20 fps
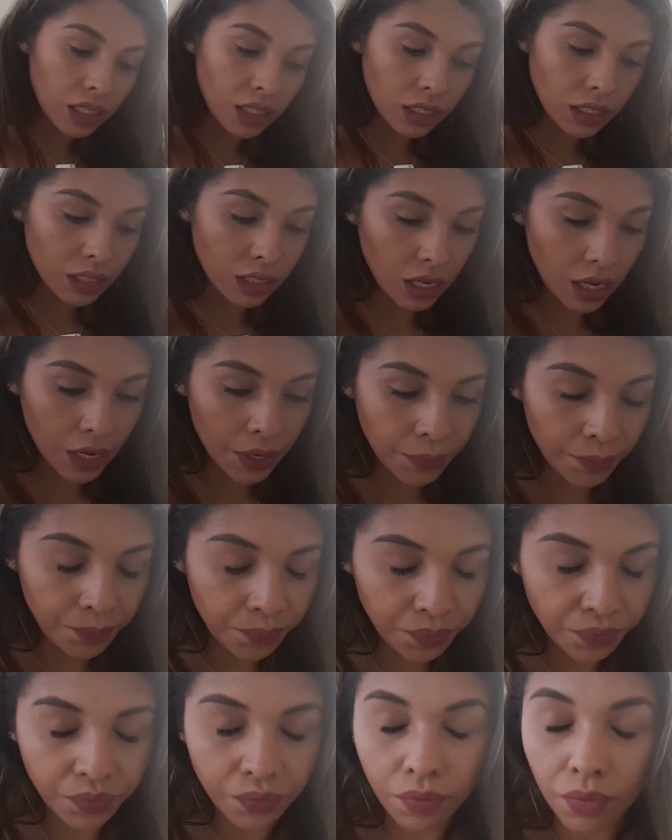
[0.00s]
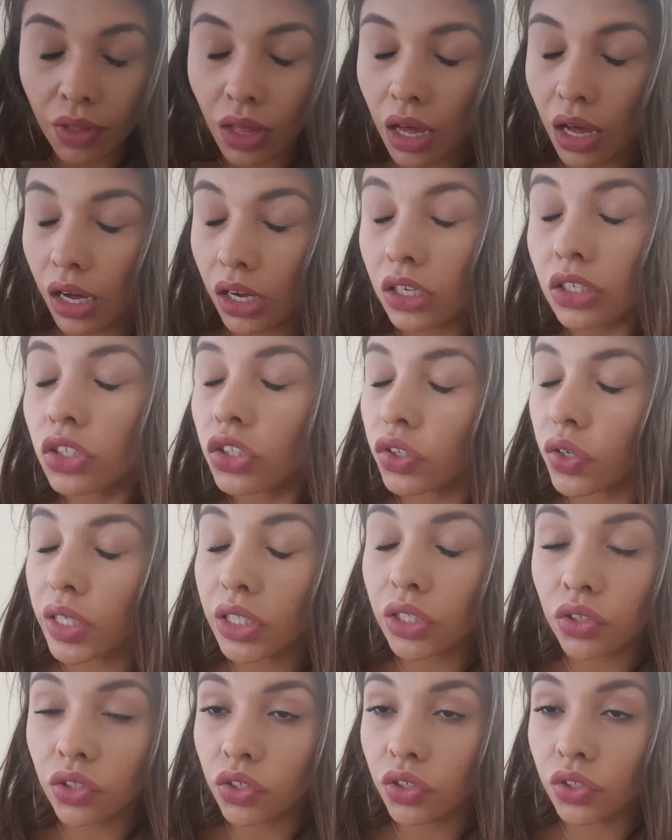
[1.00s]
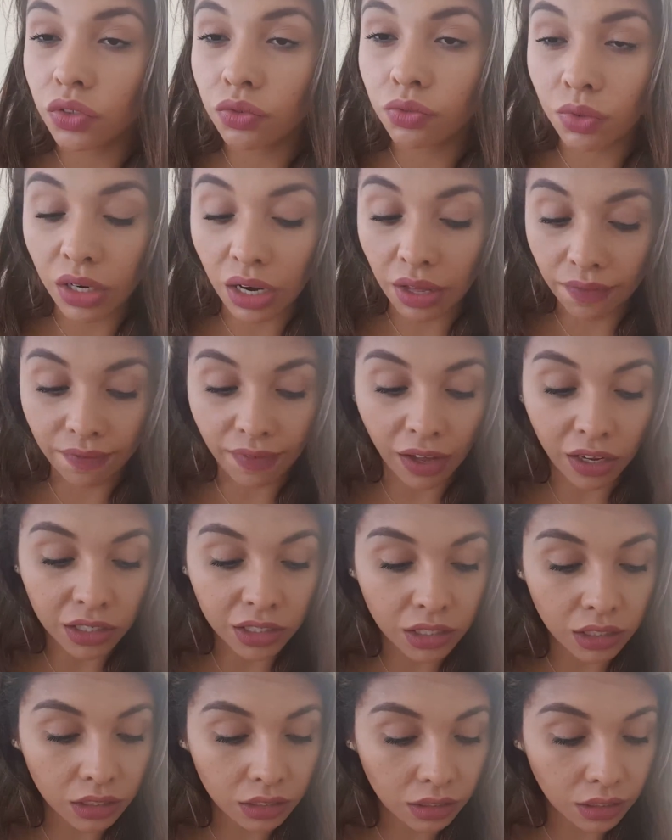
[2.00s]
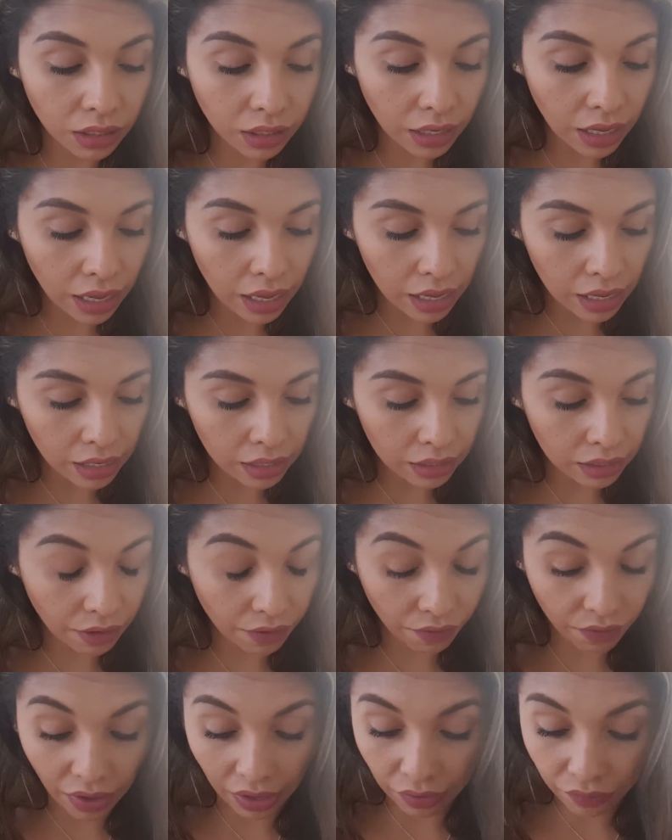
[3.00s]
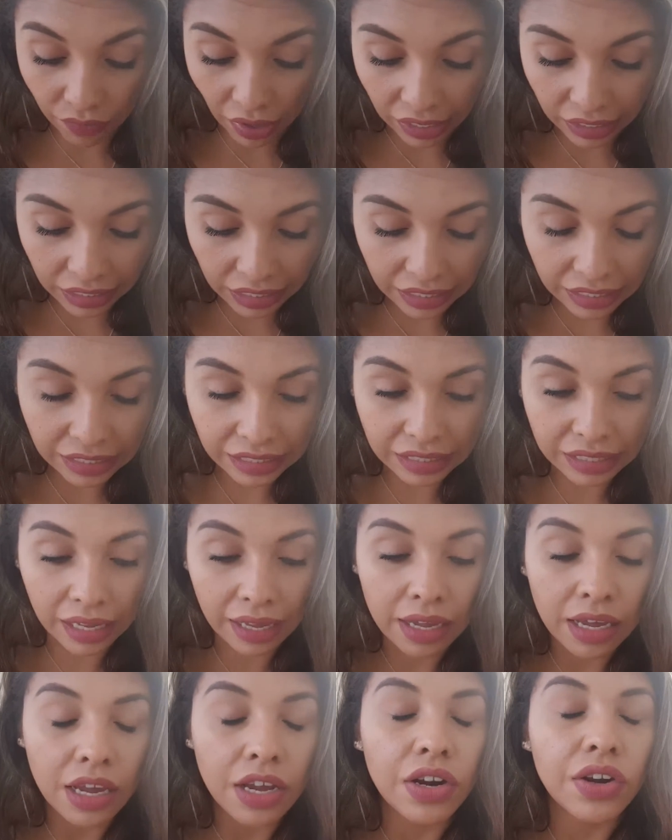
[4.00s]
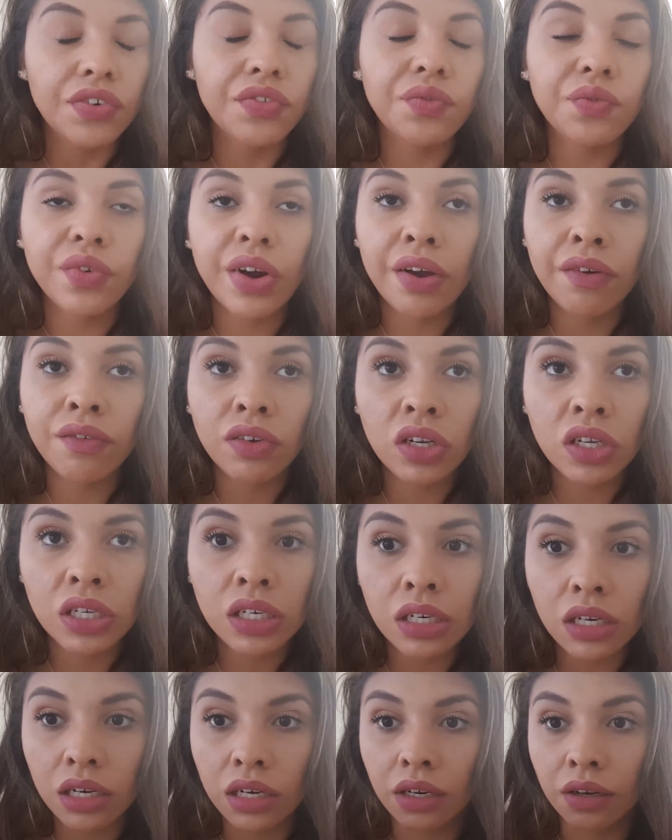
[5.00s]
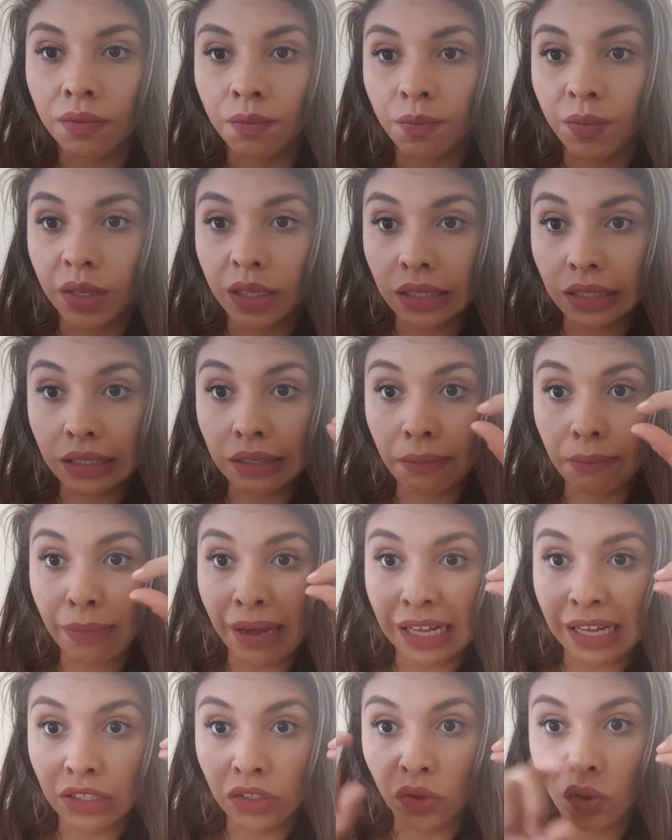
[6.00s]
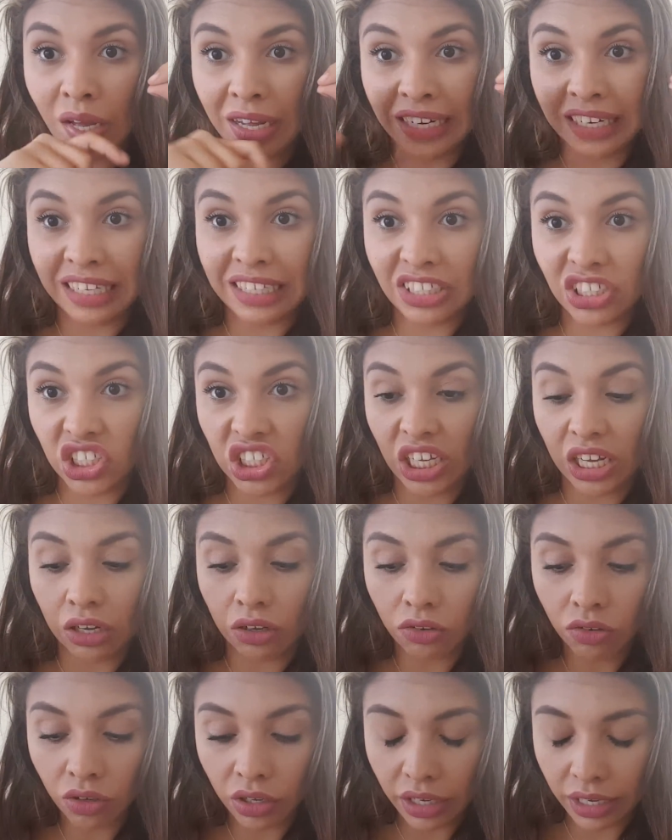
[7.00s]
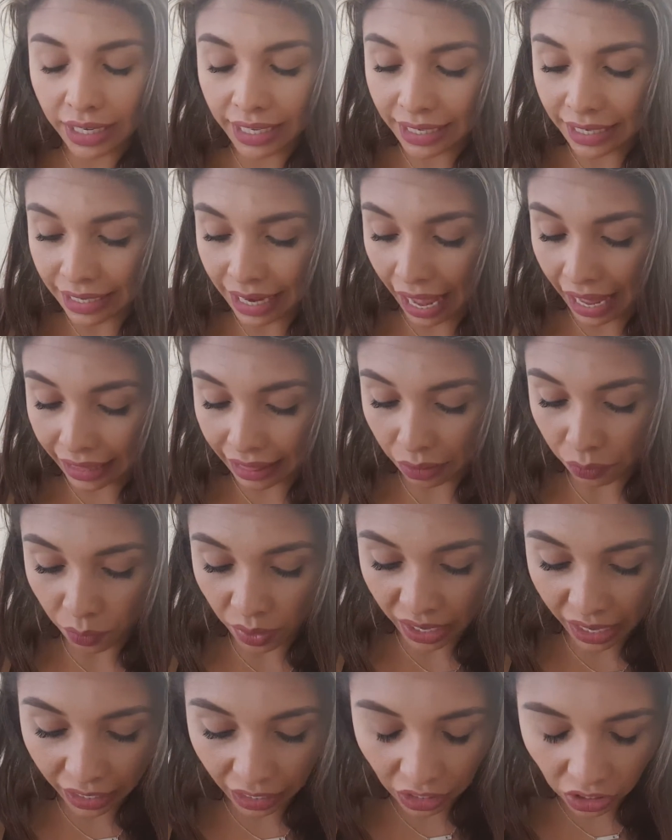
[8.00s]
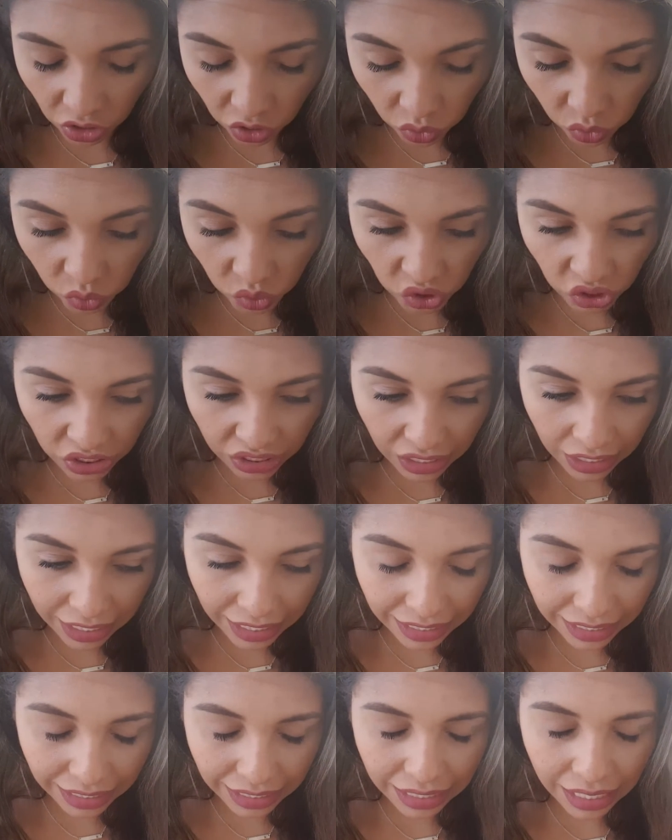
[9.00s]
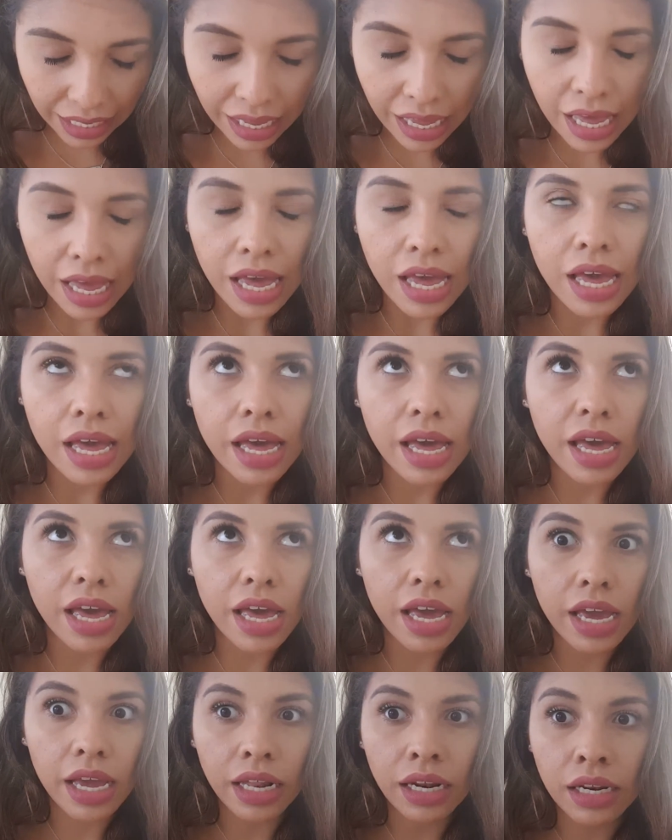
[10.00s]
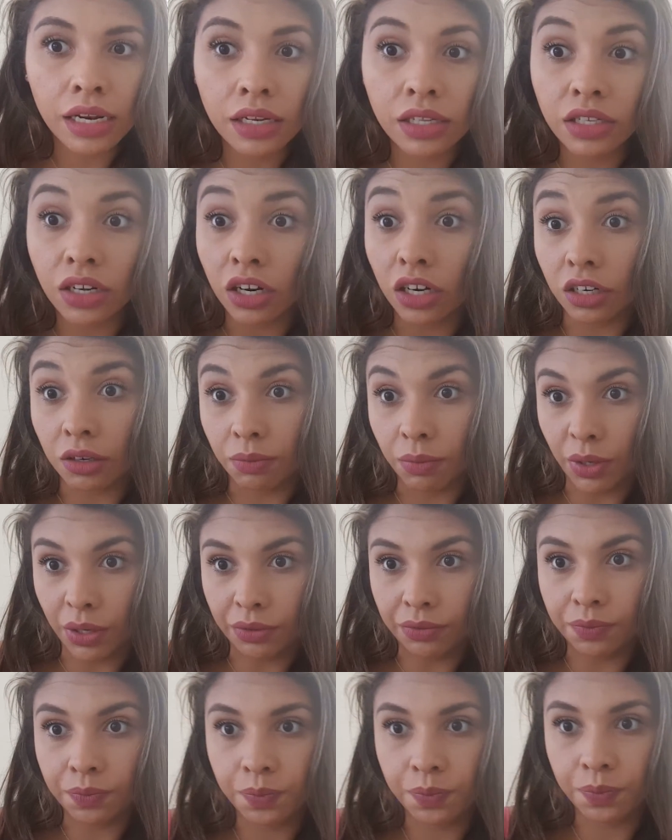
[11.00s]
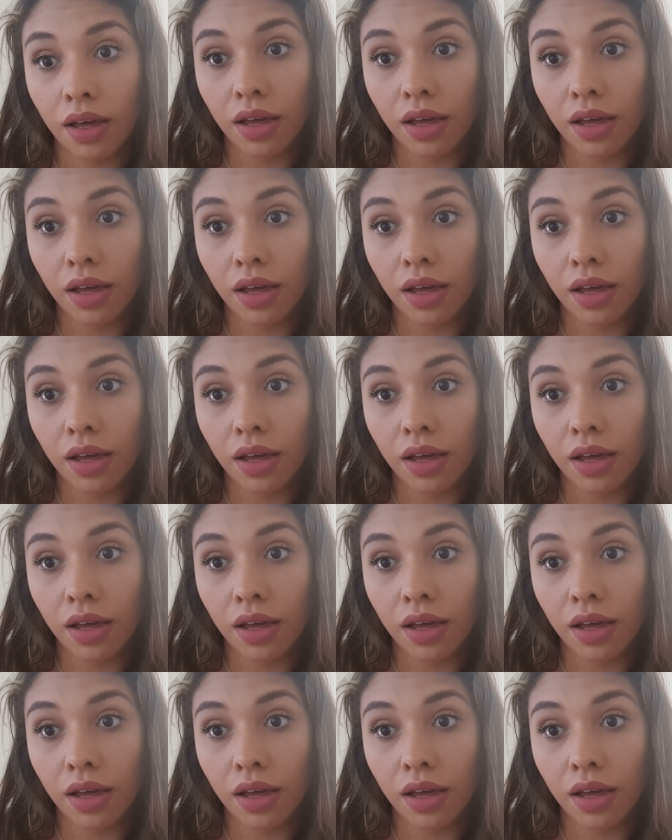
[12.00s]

it's the, I'll show it to you when I found it, and if I find it, it's the Revlon. It's the pencil and the gel, and the one I use is in dark brown.